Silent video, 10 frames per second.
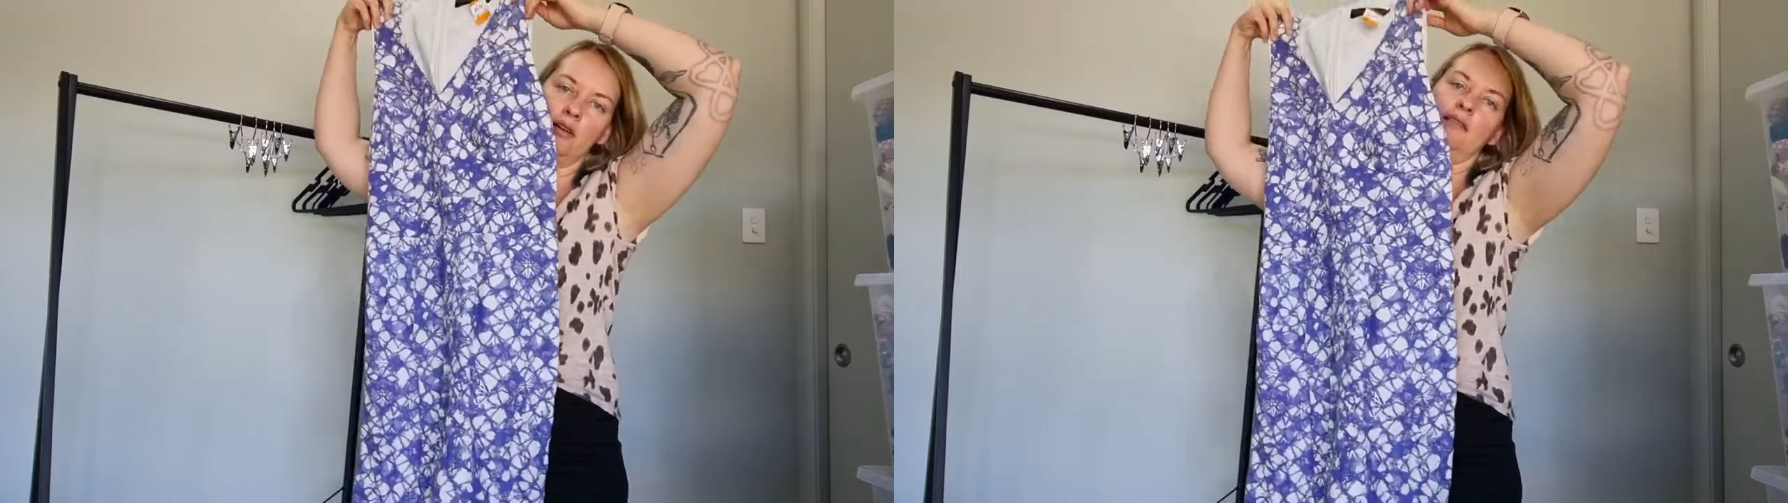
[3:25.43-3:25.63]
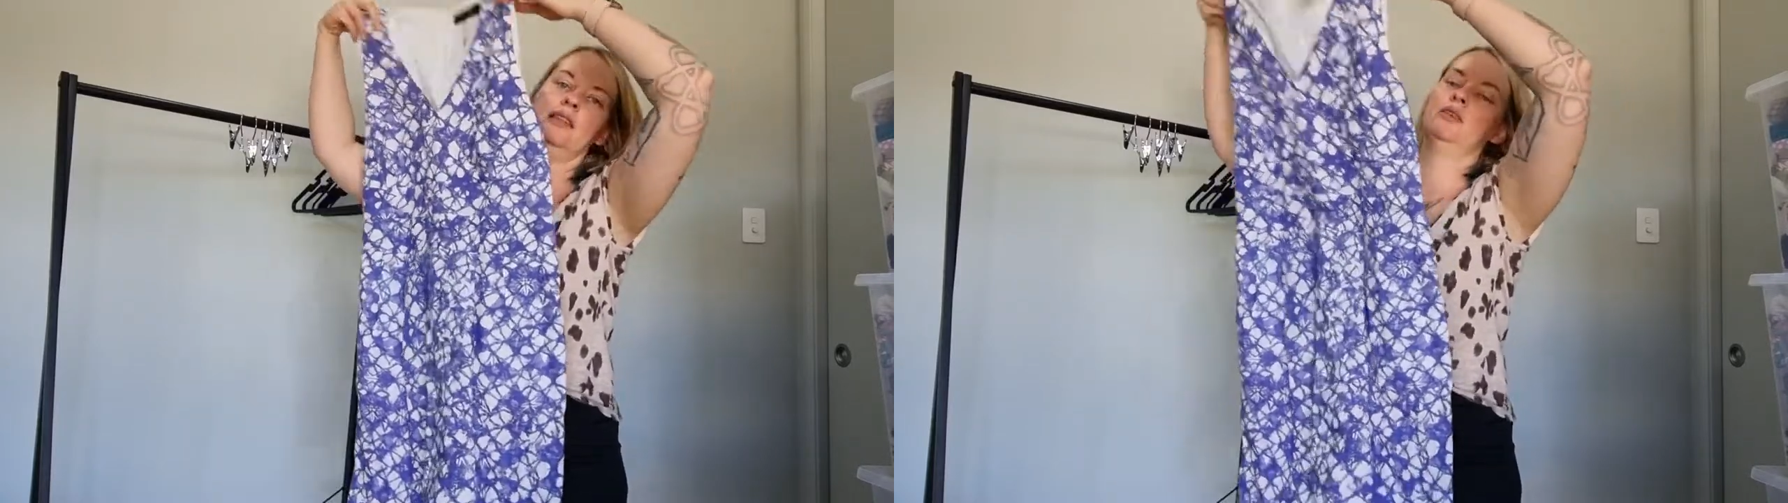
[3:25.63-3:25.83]

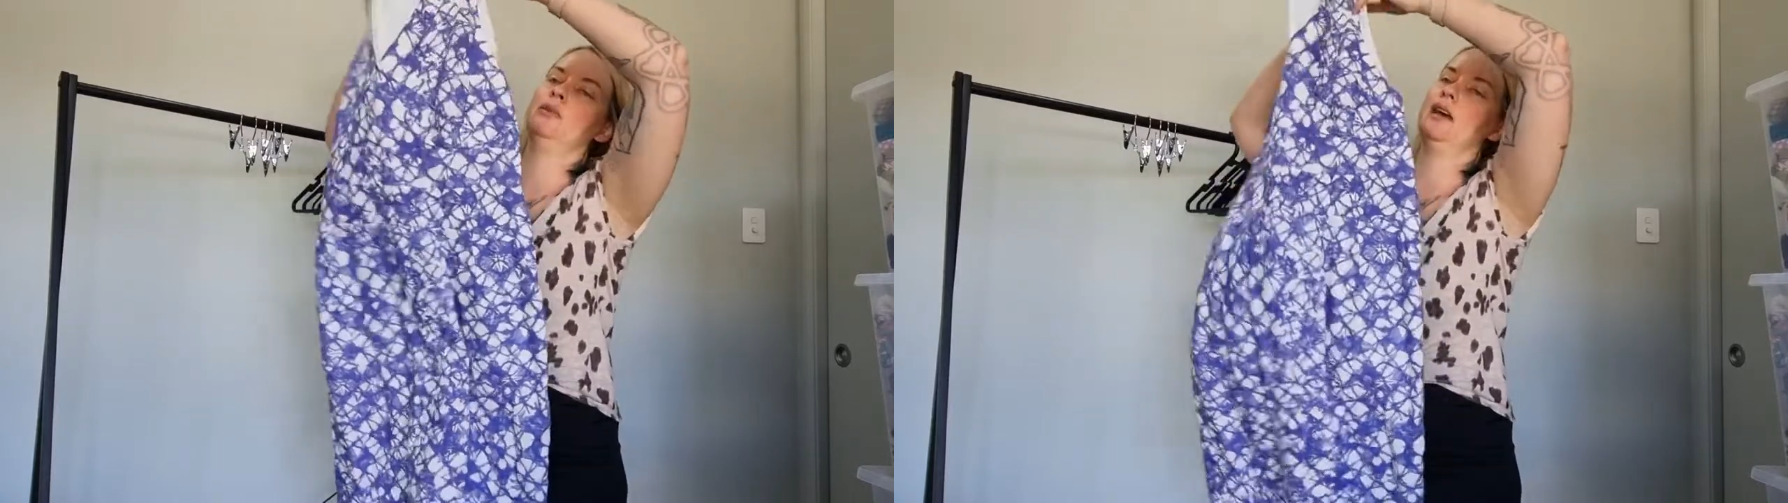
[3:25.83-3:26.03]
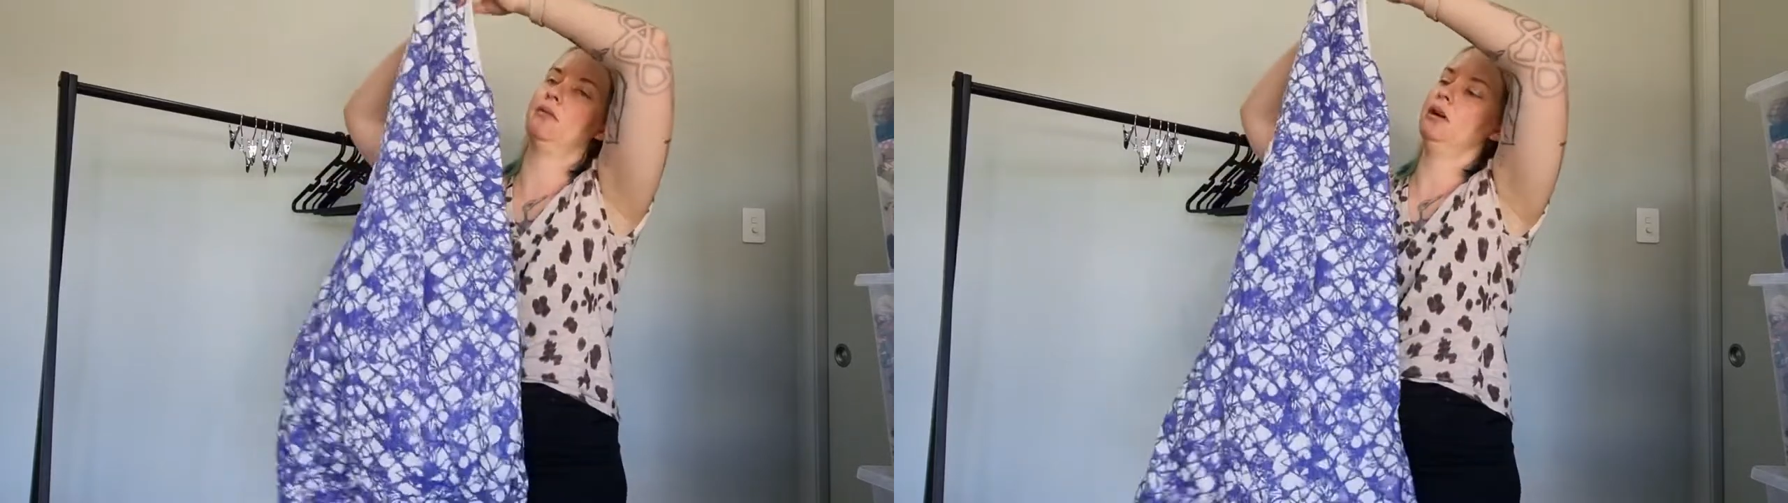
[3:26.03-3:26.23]
I think, with
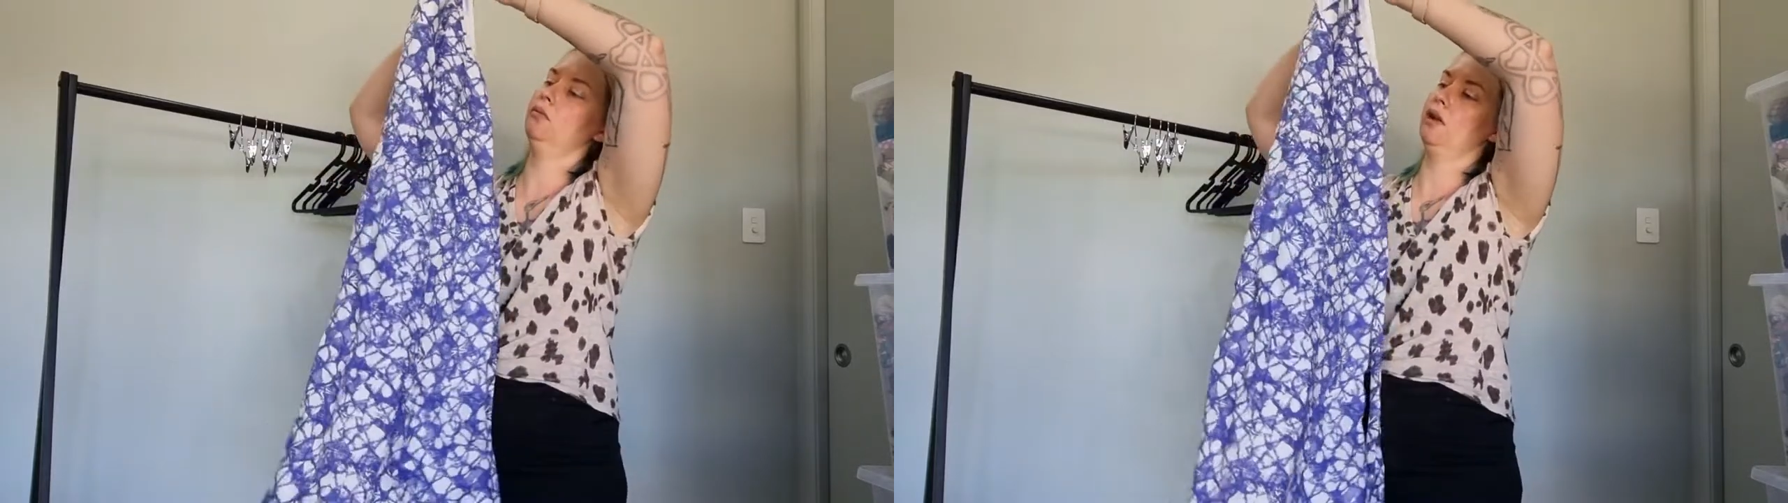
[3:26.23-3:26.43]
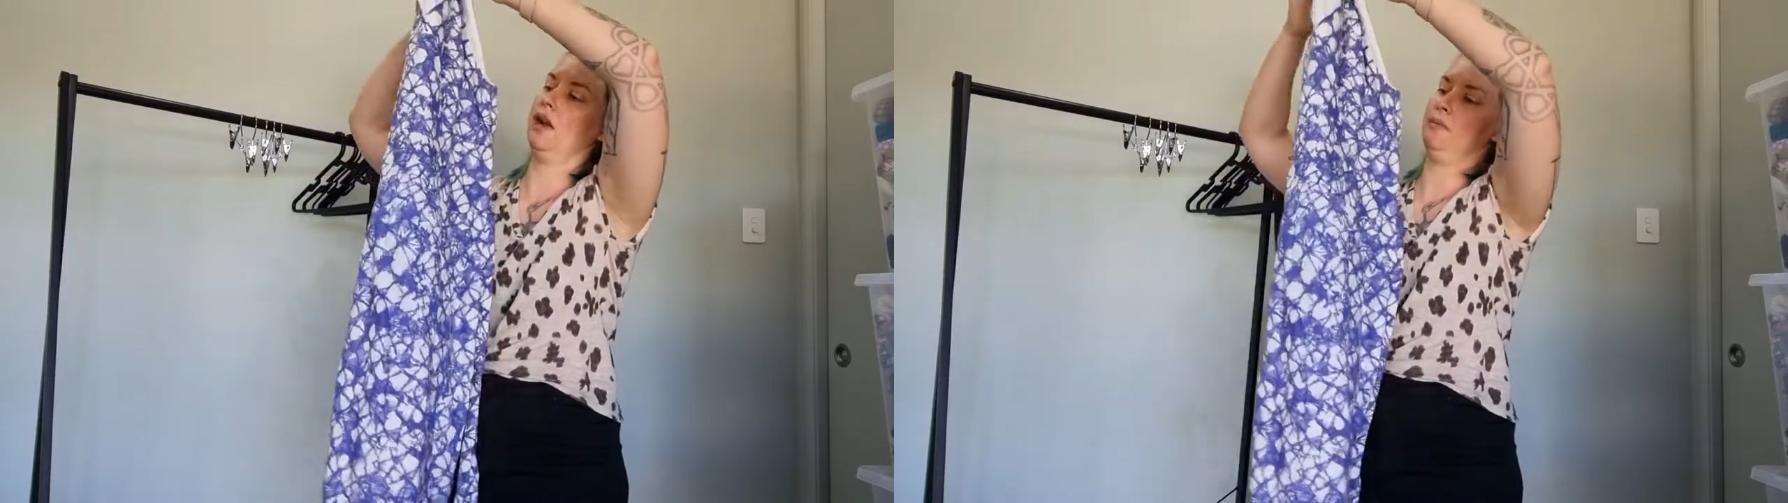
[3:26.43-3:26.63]
that one
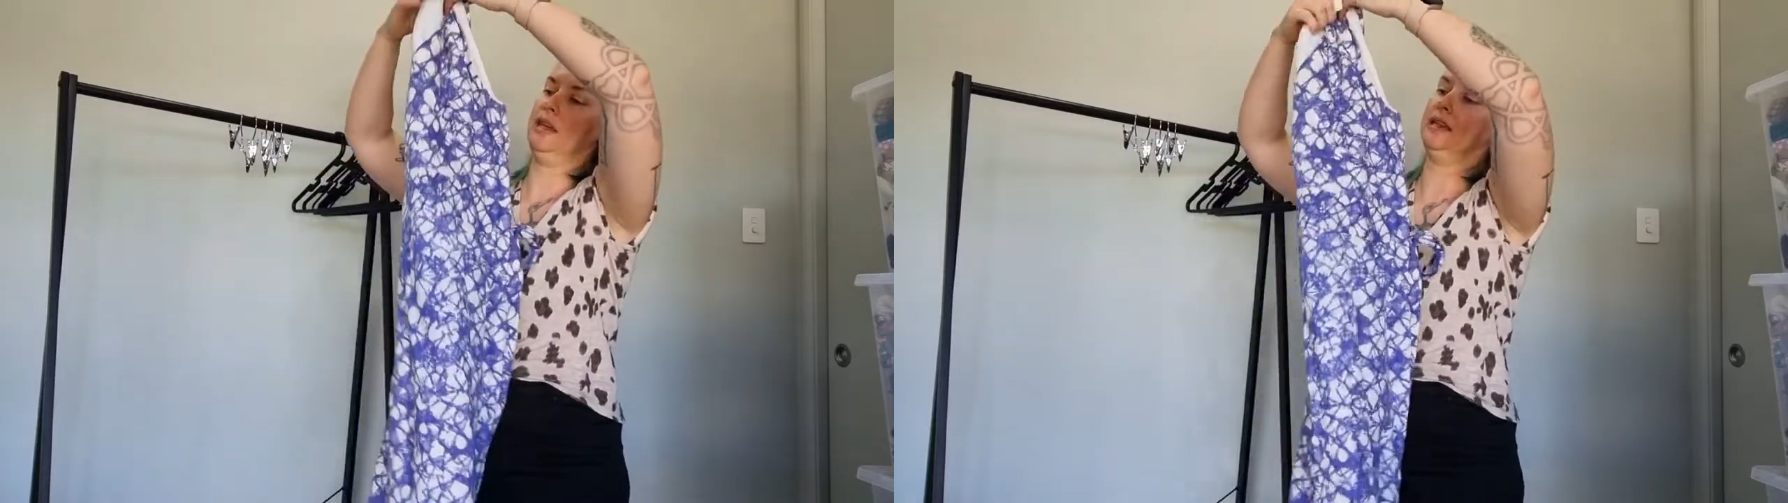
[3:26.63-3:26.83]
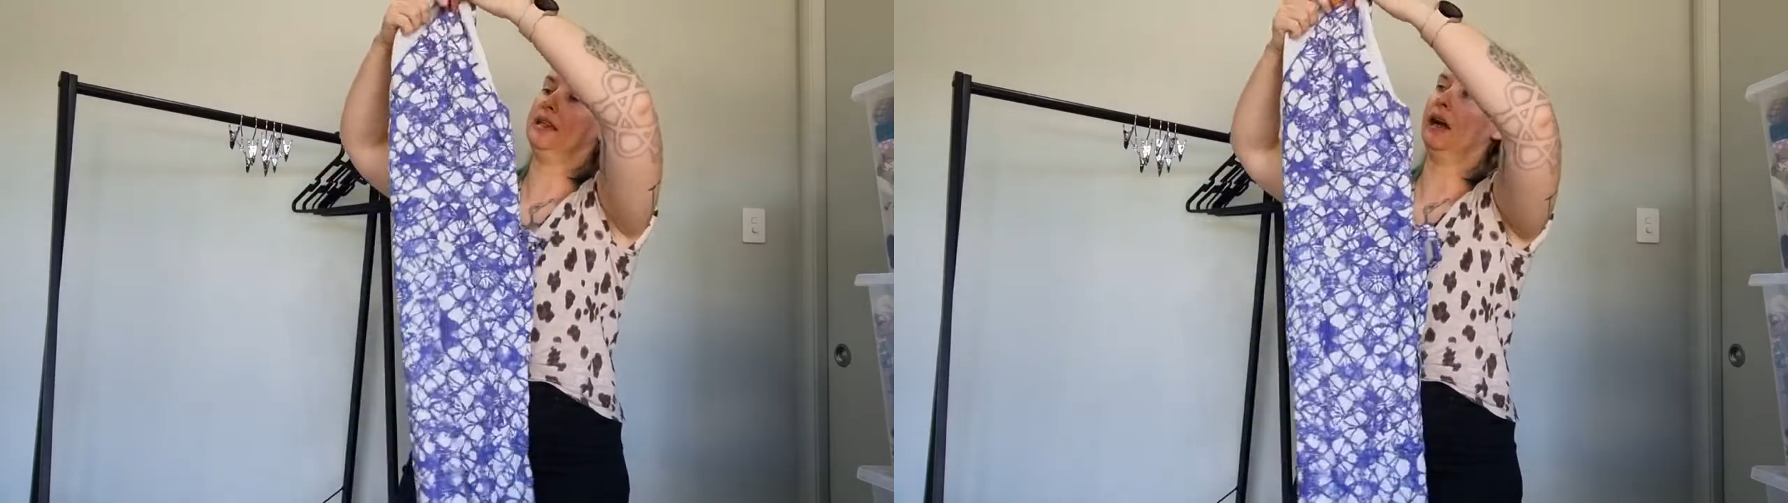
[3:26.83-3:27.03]
when I
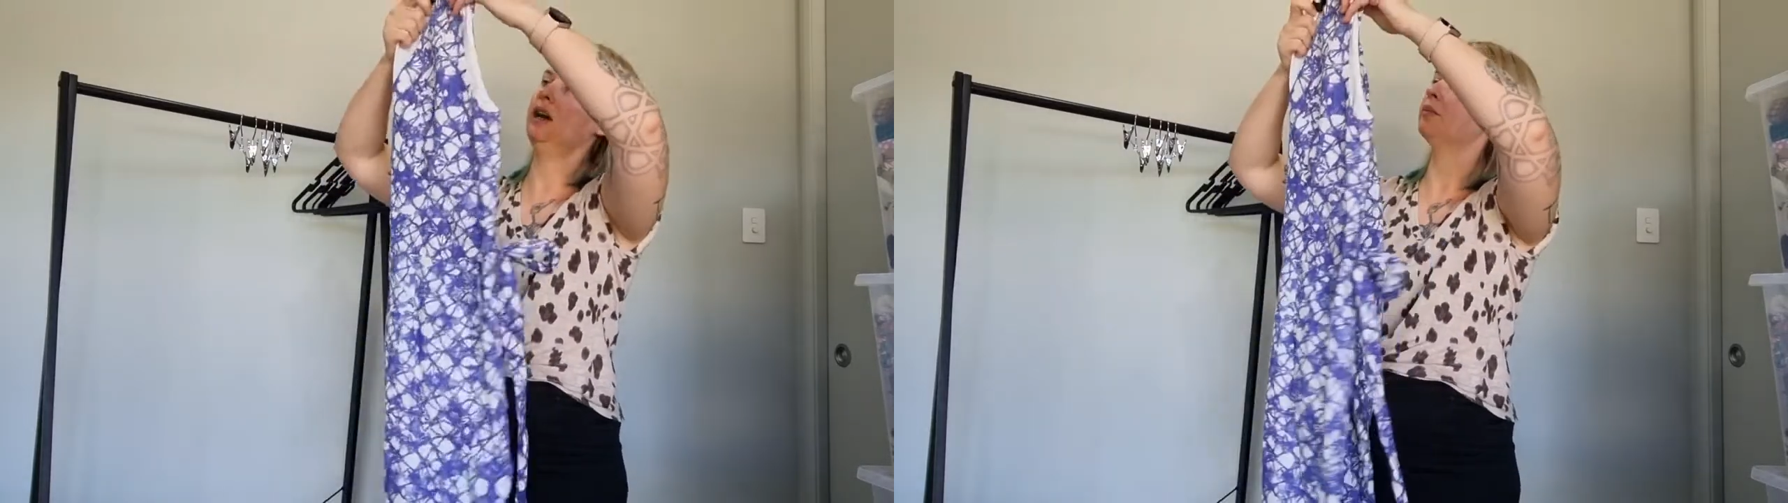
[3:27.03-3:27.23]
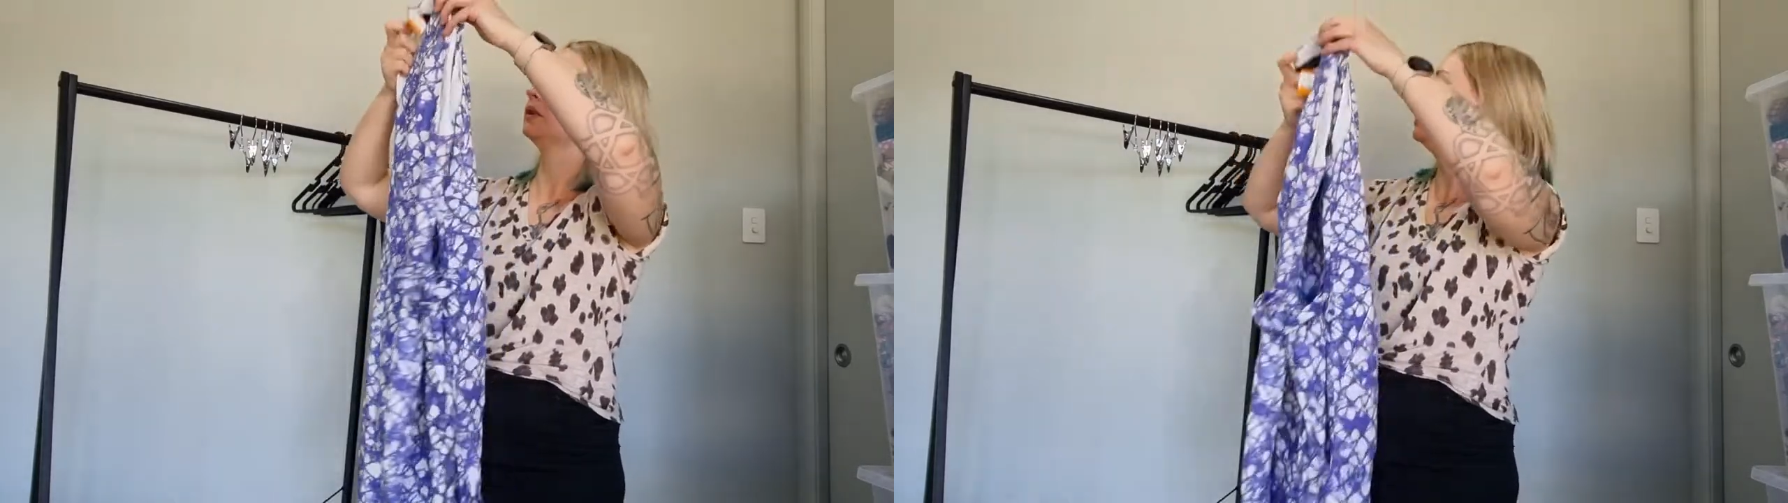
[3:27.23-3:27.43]
picked it up.